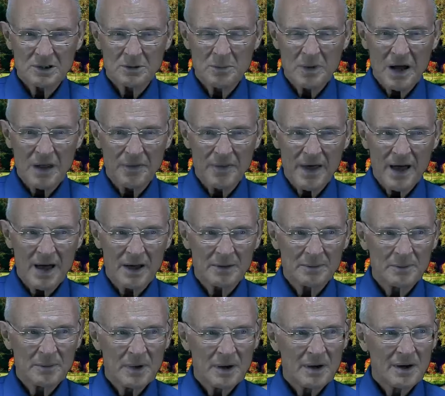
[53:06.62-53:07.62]
about that.
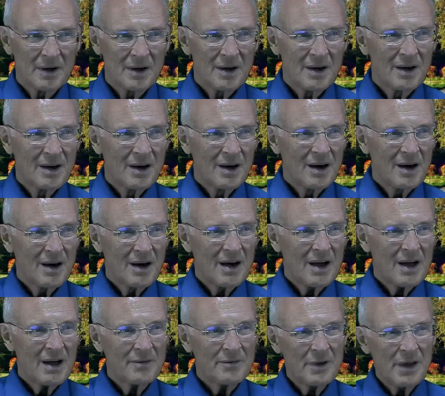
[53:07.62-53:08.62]

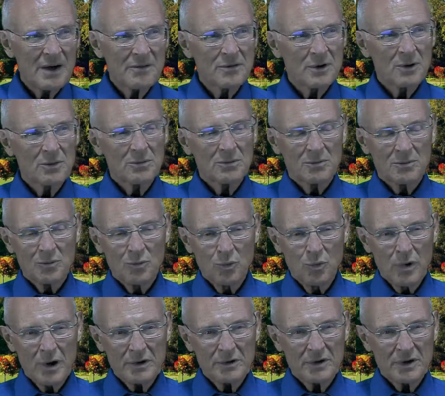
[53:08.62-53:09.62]
Have you ever
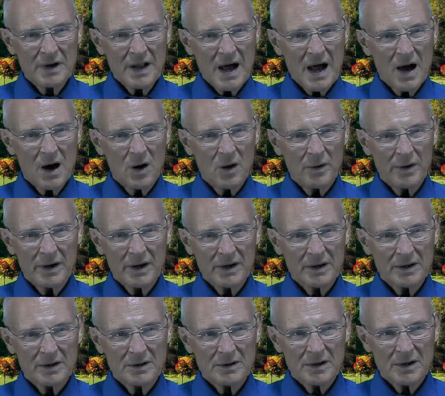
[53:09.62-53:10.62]
wondered how it
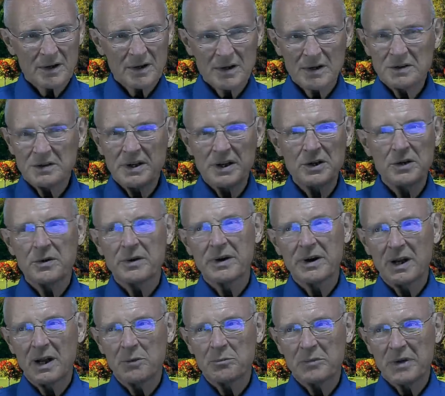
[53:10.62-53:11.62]
can continue
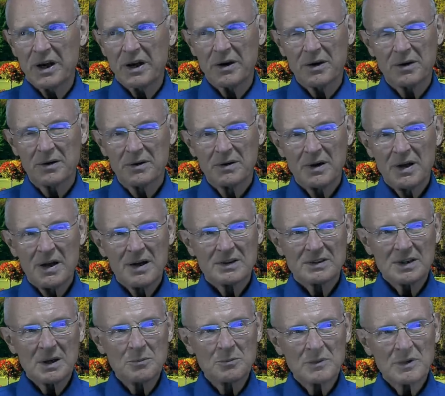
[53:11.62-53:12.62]
getting bigger?
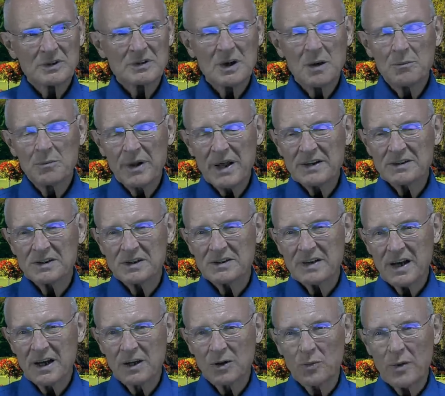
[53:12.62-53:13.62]
Some some places
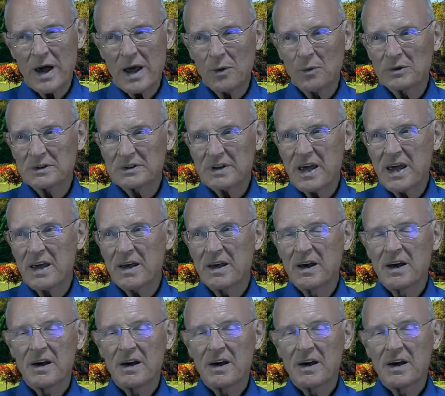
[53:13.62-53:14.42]
Ellen White will say